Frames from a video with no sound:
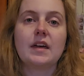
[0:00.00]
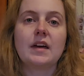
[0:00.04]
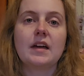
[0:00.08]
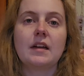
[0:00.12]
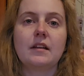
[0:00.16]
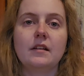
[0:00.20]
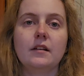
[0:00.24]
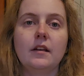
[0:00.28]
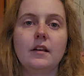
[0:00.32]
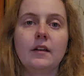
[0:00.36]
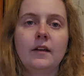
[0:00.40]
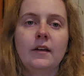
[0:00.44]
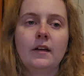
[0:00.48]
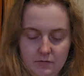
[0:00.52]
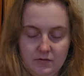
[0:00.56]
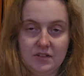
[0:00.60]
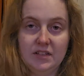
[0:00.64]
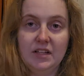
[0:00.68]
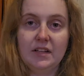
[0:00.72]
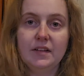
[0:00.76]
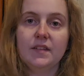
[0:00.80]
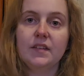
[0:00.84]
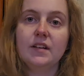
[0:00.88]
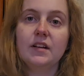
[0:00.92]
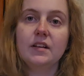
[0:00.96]
that
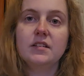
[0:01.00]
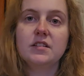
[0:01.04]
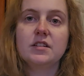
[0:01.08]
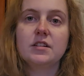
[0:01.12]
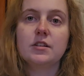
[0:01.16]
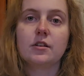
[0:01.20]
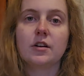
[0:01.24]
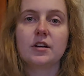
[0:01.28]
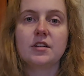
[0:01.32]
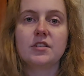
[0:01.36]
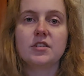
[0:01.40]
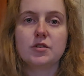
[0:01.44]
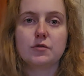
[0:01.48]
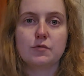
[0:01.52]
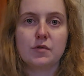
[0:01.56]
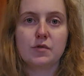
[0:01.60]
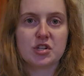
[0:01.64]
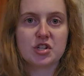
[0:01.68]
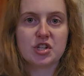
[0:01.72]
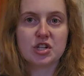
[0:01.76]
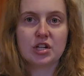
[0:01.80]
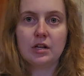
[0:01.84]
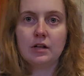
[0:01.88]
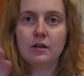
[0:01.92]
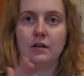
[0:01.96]
listening to your
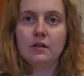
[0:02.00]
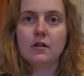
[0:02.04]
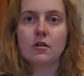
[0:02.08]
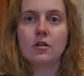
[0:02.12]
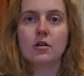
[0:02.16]
intuition